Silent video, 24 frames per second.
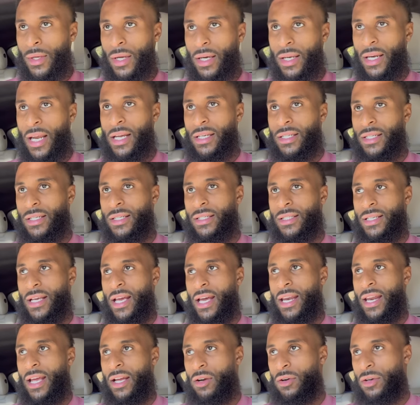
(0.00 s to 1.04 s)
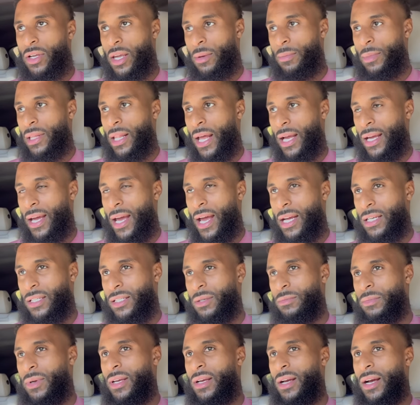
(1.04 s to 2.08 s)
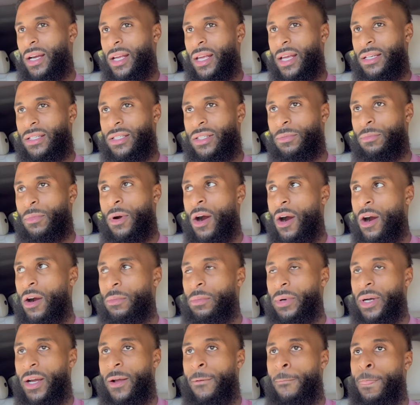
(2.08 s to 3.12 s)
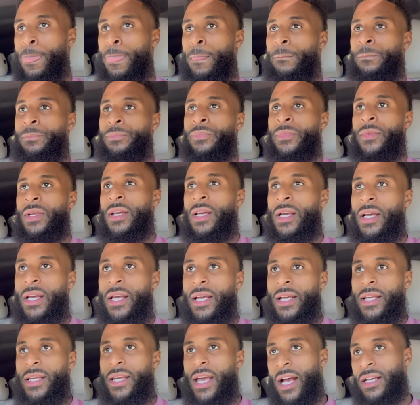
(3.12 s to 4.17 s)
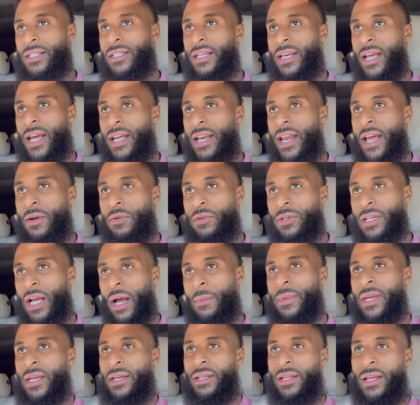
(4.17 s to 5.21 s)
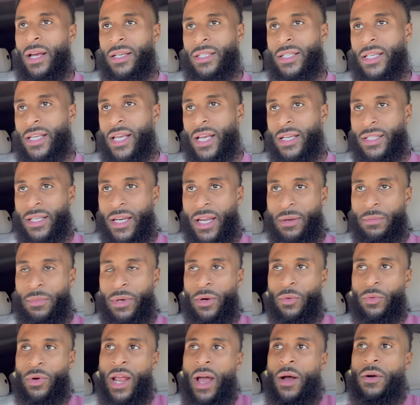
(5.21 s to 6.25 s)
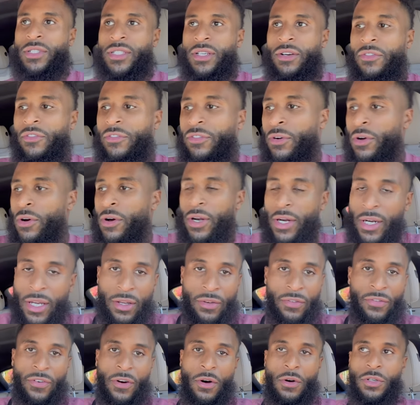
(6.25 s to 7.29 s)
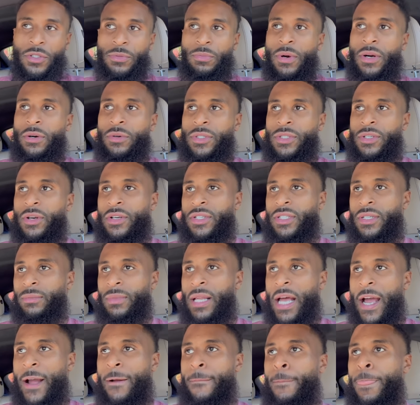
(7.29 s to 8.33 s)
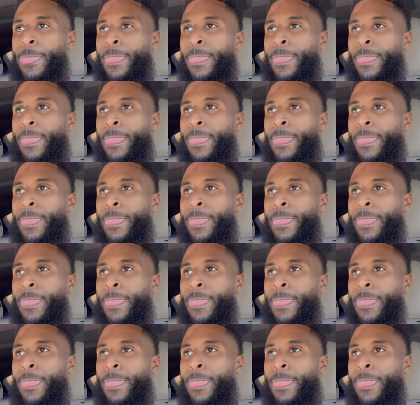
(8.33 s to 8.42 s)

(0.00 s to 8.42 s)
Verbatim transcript: they just said they're gonna give me like an estimate, I guess tomorrow, but yesterday they was I mean I said yesterday, but when I was in Florida, these folks, bro, was on some like